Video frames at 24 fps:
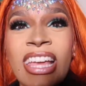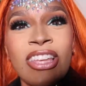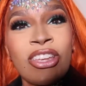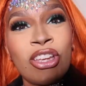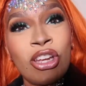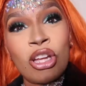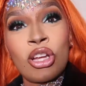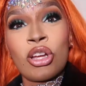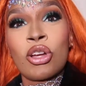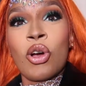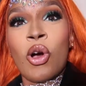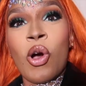
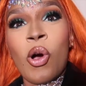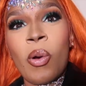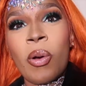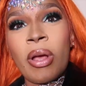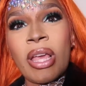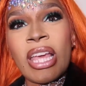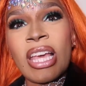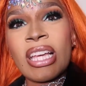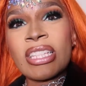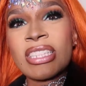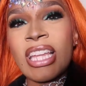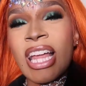You're
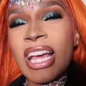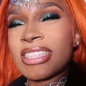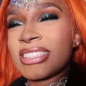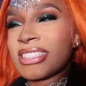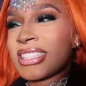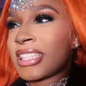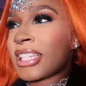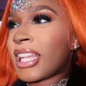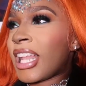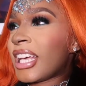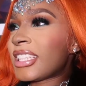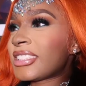going.
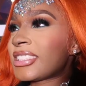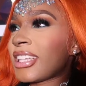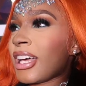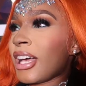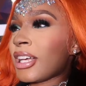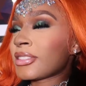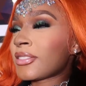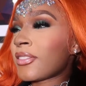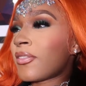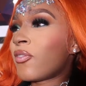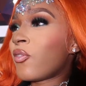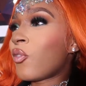That sounds